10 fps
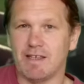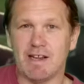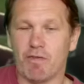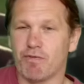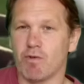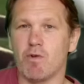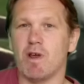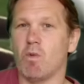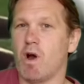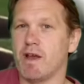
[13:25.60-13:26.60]
thrown
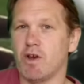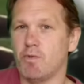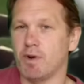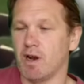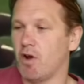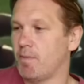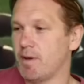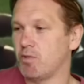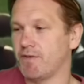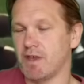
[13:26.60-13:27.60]
it wide open. A lot of
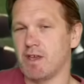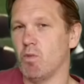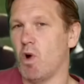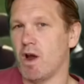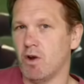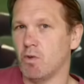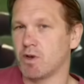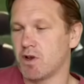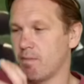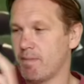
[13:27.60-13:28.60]
people were thinking Whitelock
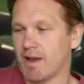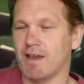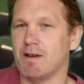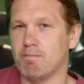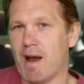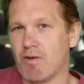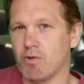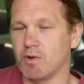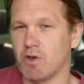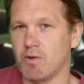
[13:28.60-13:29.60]
would come back in and Barrett
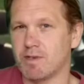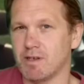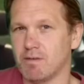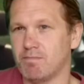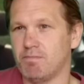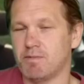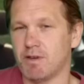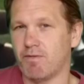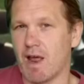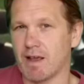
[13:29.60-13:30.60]
would go to
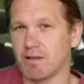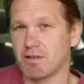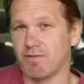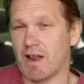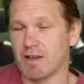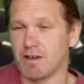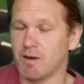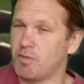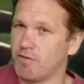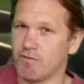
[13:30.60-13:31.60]

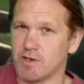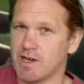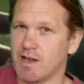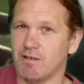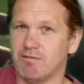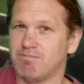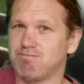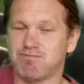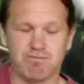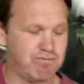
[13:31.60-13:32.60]
flanker. But Frizzell,
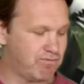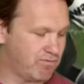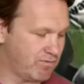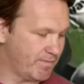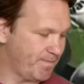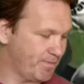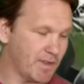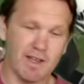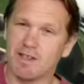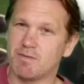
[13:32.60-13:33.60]

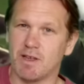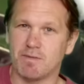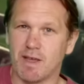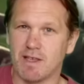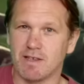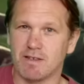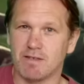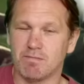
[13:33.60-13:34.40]
he's making